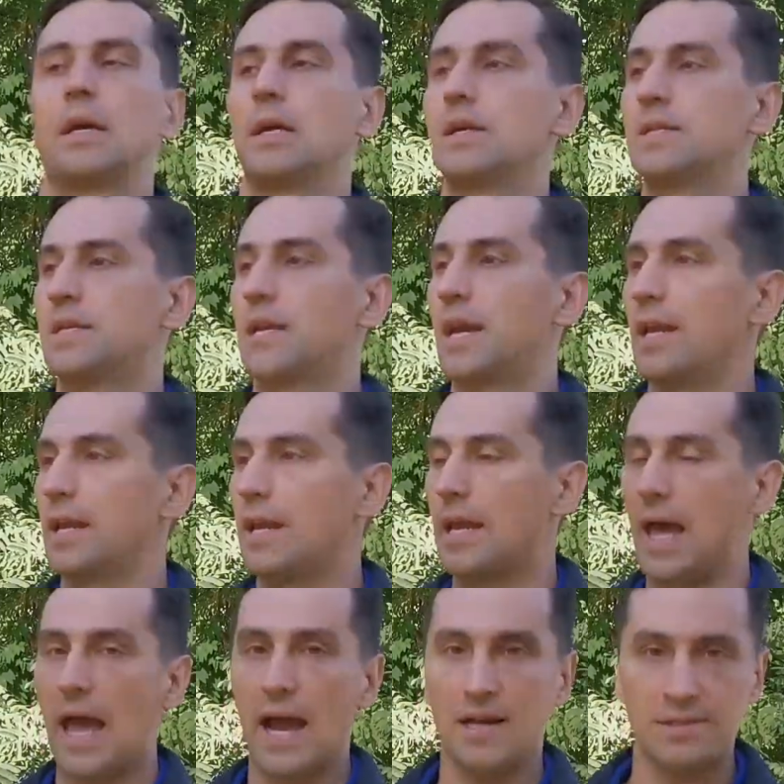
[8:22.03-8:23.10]
is getting
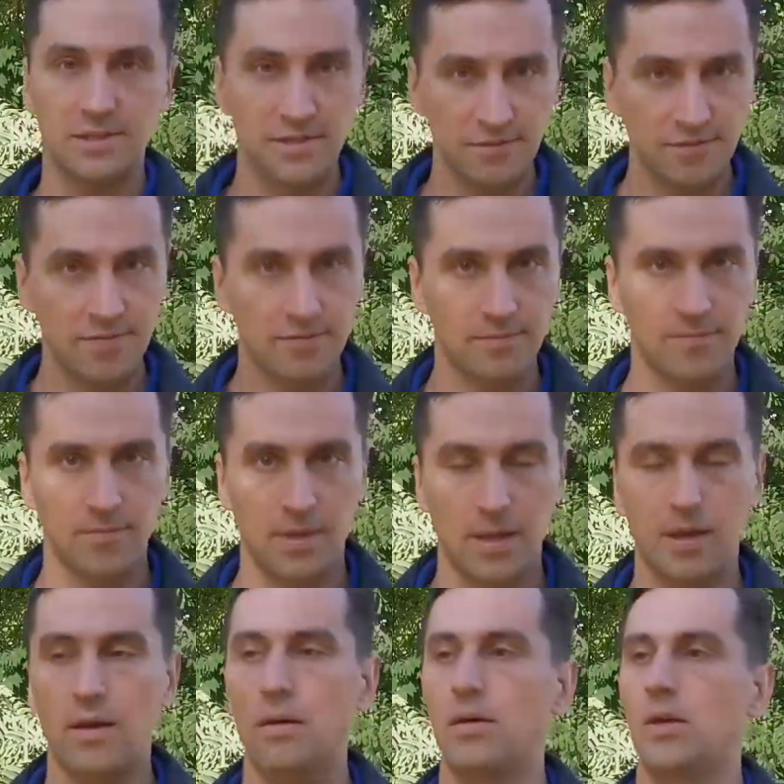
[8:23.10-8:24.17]
active,
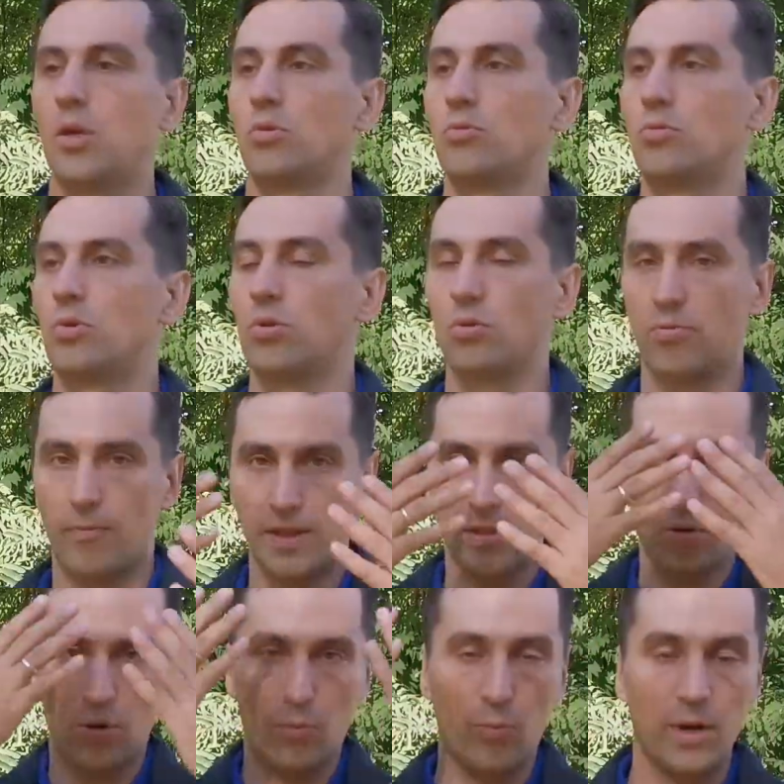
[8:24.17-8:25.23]
yeah, you, you, when
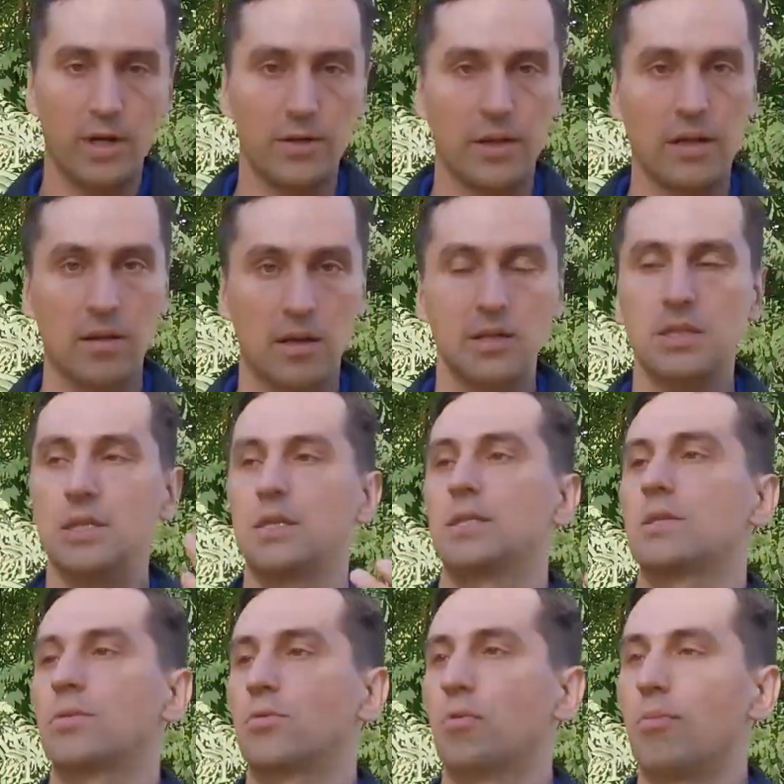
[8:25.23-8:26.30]
you're wearing
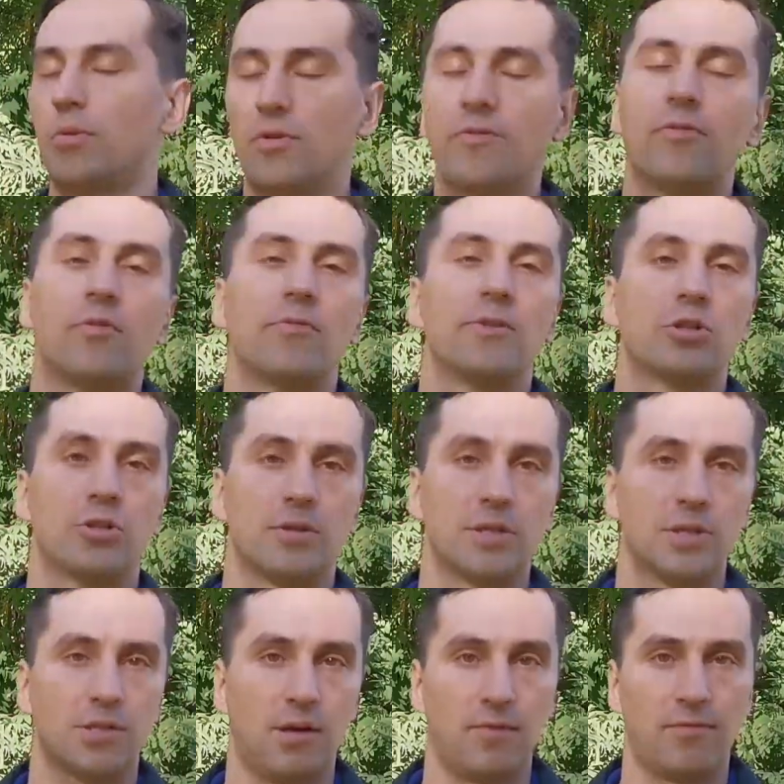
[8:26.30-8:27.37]
glasses, your peripheral vision
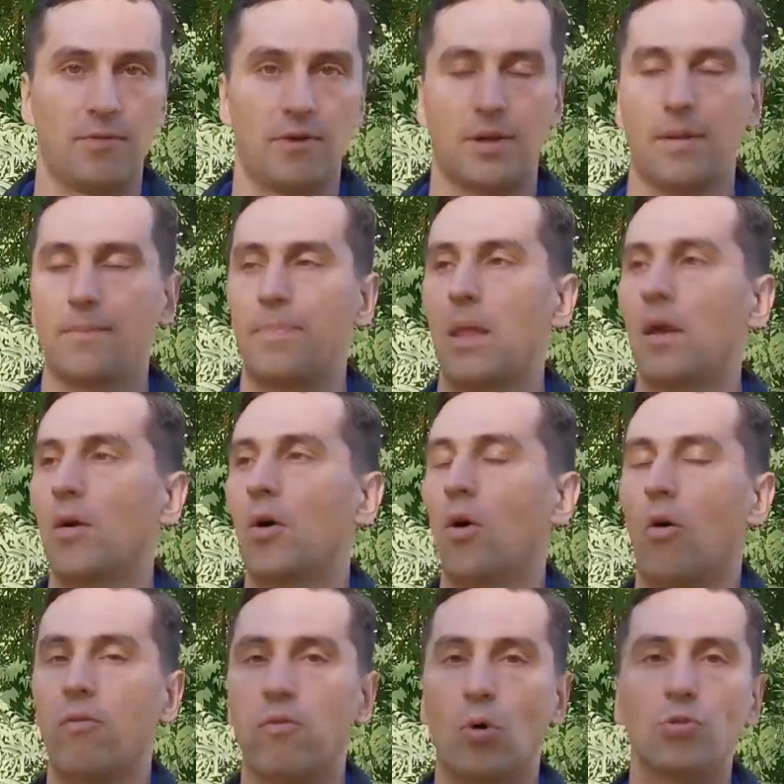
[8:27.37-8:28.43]
is suffering.
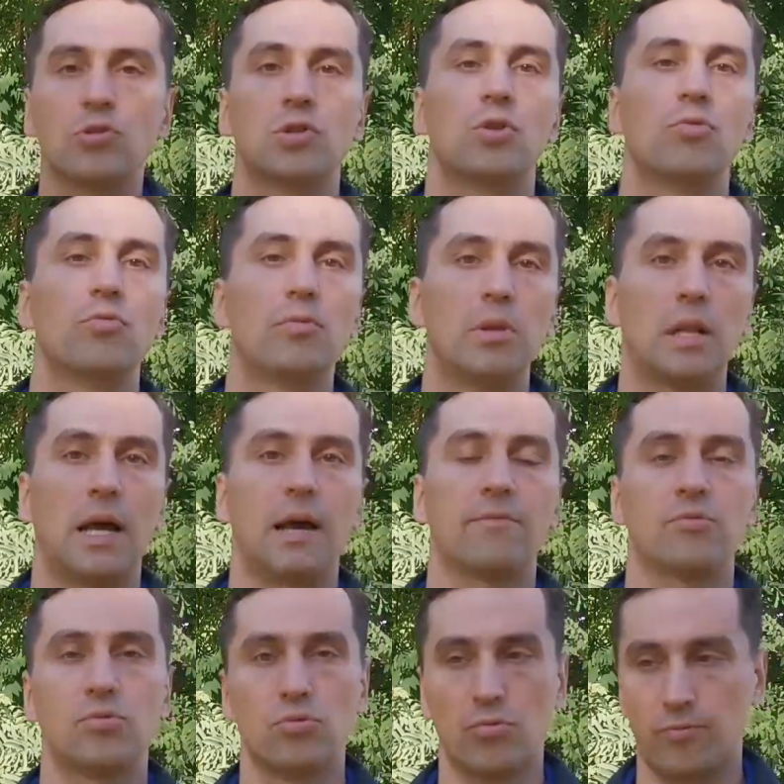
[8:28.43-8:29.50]
Of course, you will
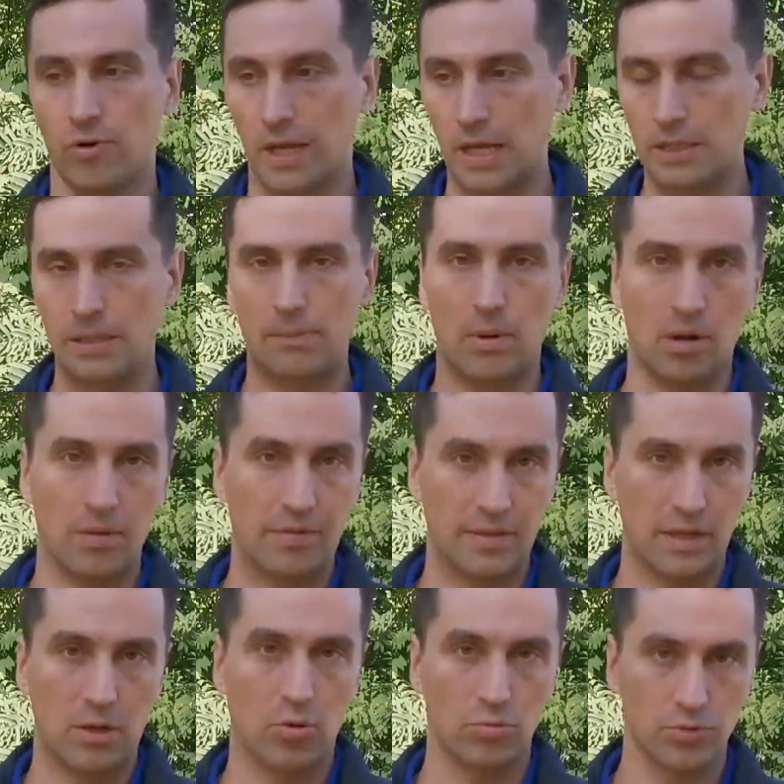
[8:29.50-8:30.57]
have to forget about
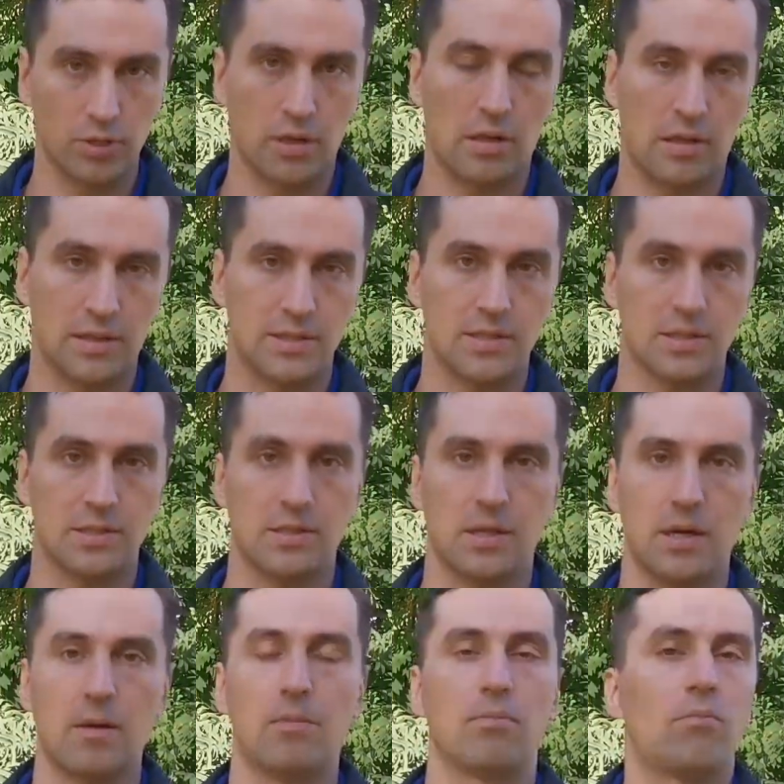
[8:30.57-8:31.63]
the contact lenses.
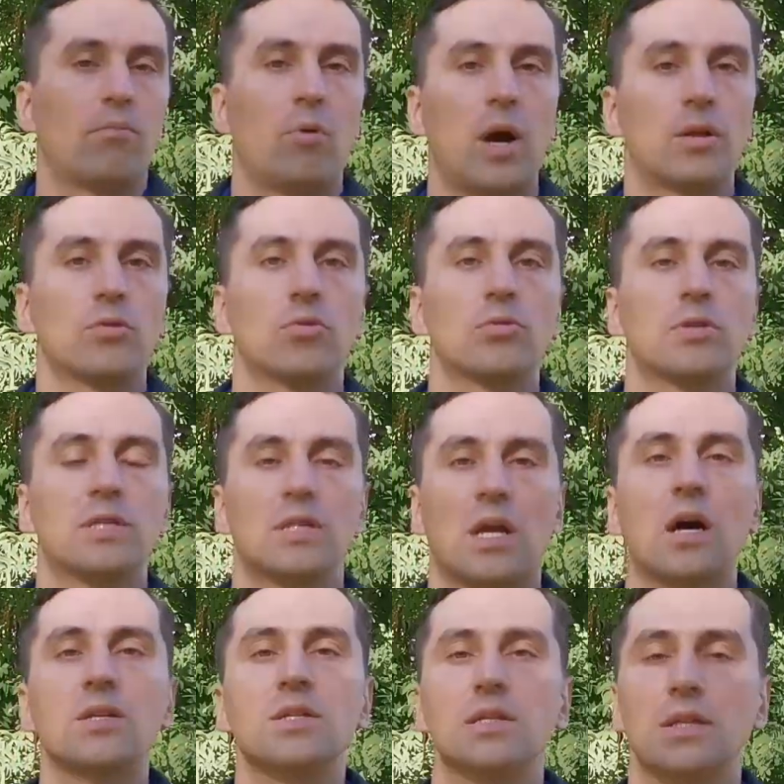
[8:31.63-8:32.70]
Yeah, we are not
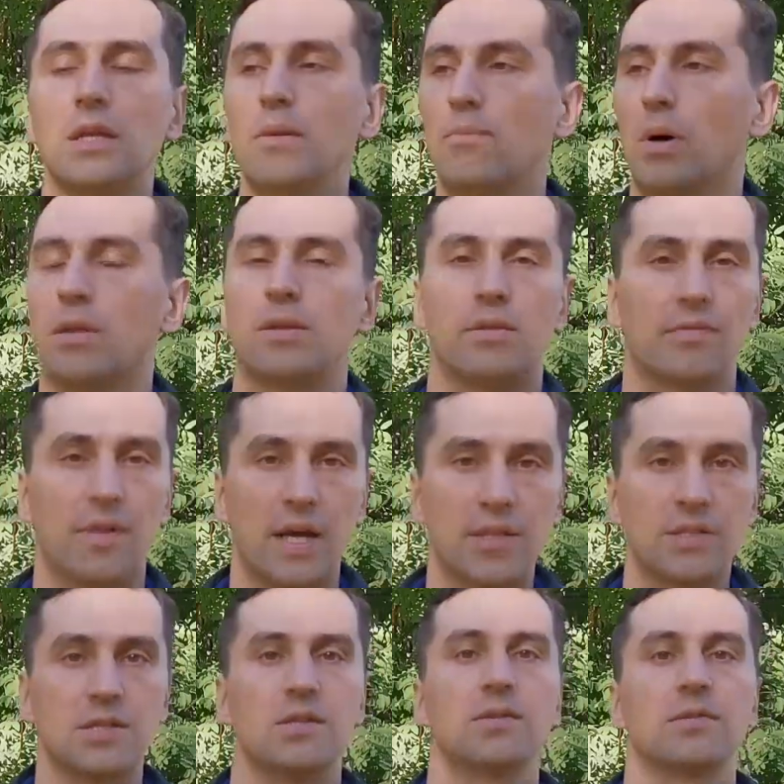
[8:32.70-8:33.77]
discussing it, but
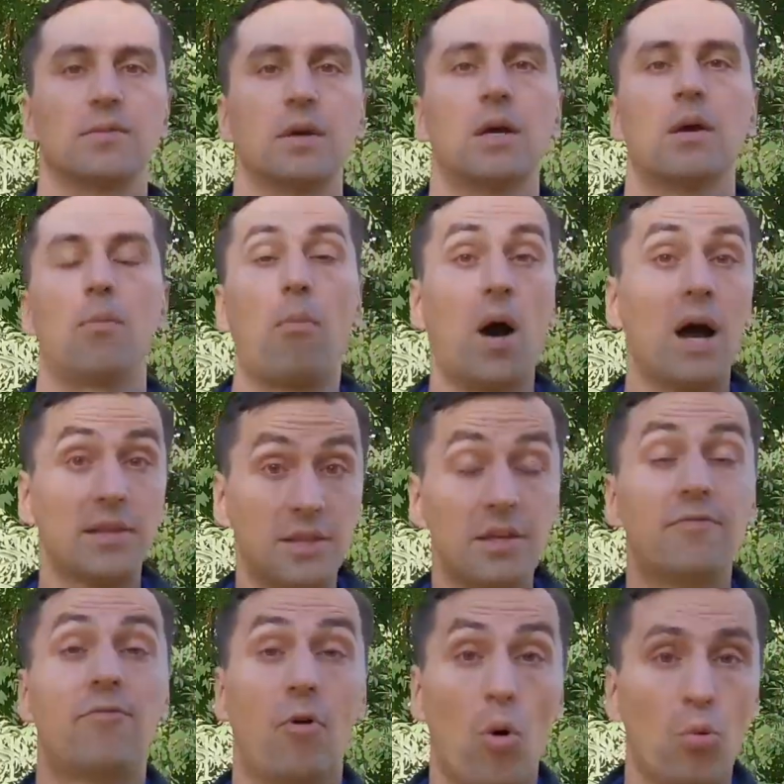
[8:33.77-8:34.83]
that's by
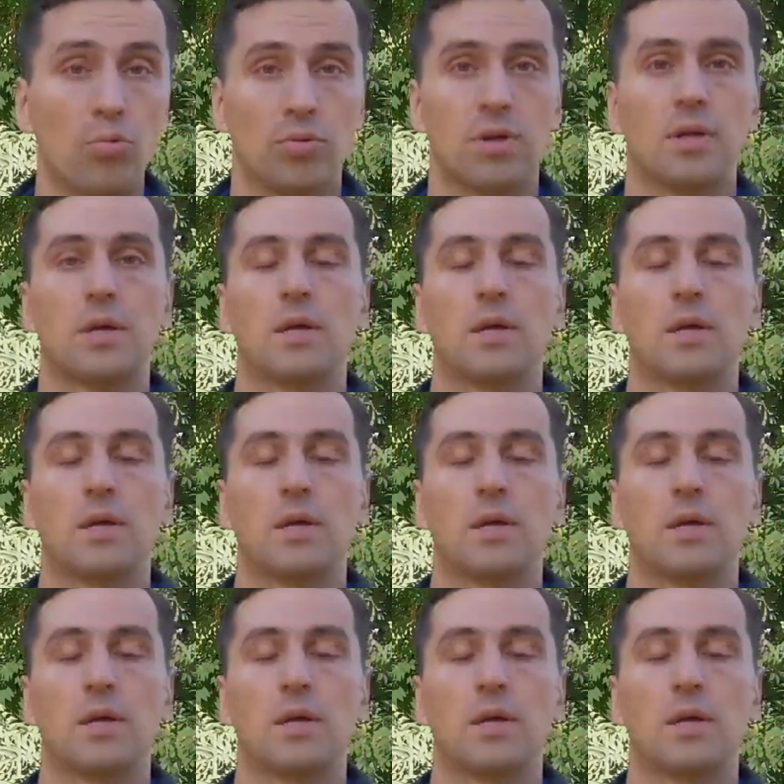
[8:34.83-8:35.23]
default